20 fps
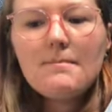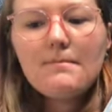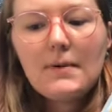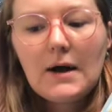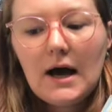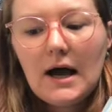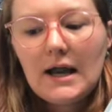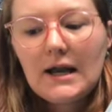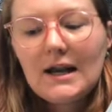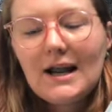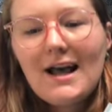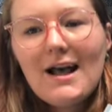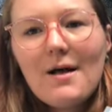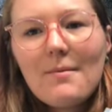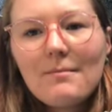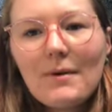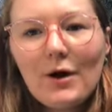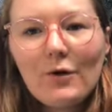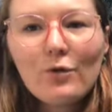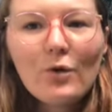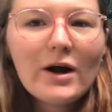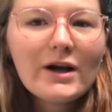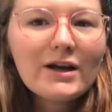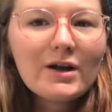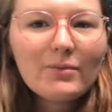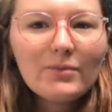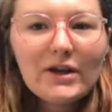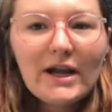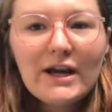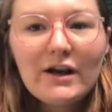But my one
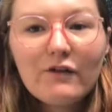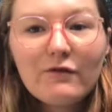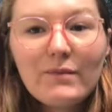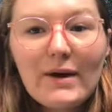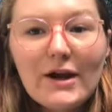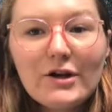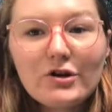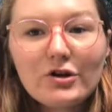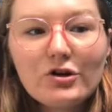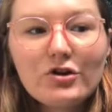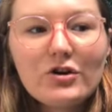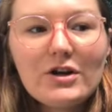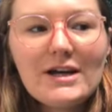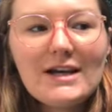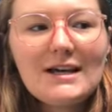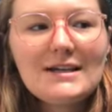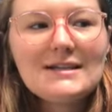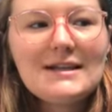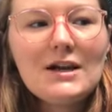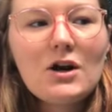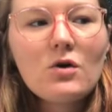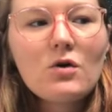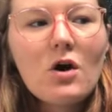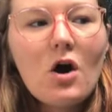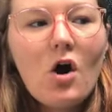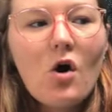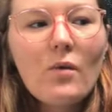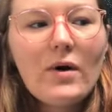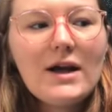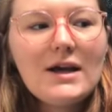complaint of Baker Creek is they don't
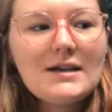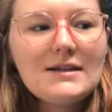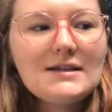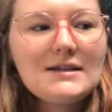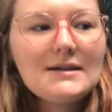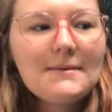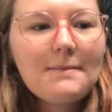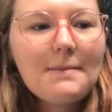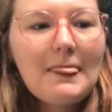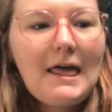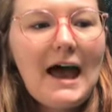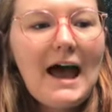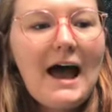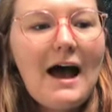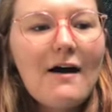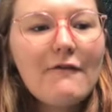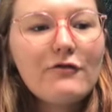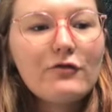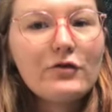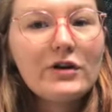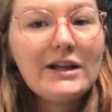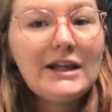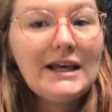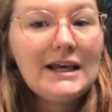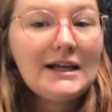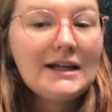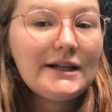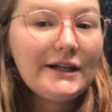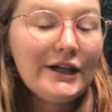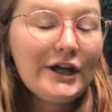always have really
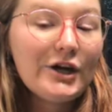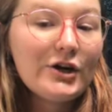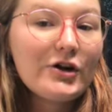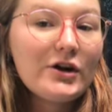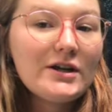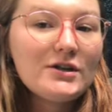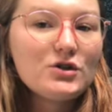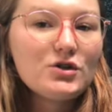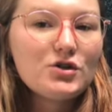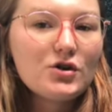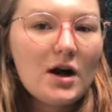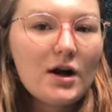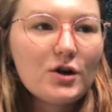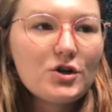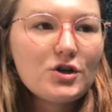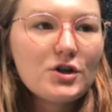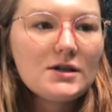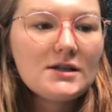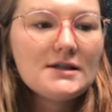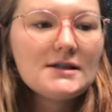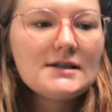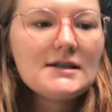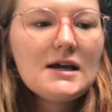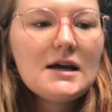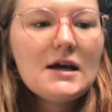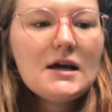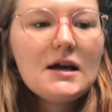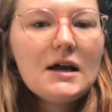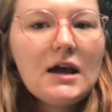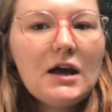clear instructions
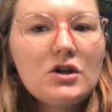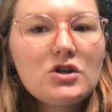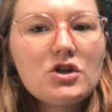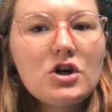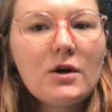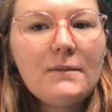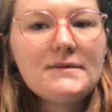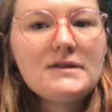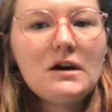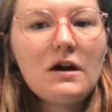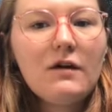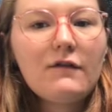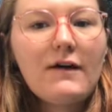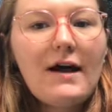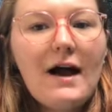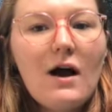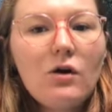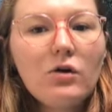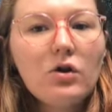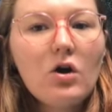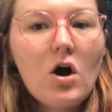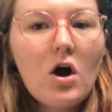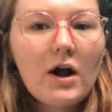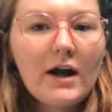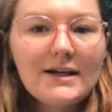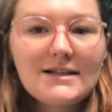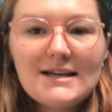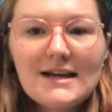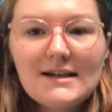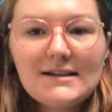in terms of how long
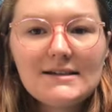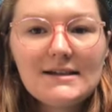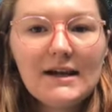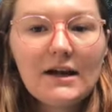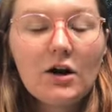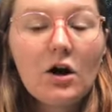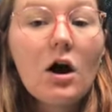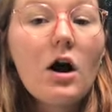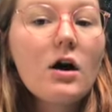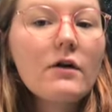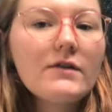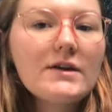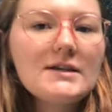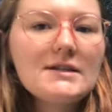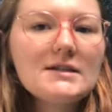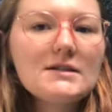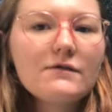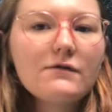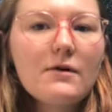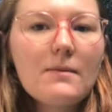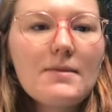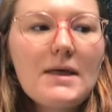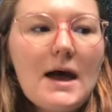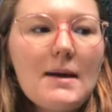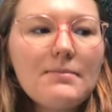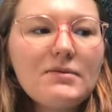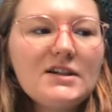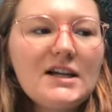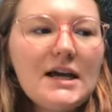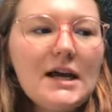it takes to get a harvest from
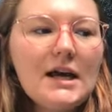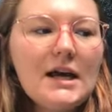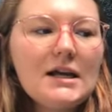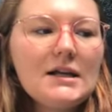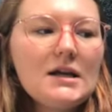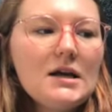that plant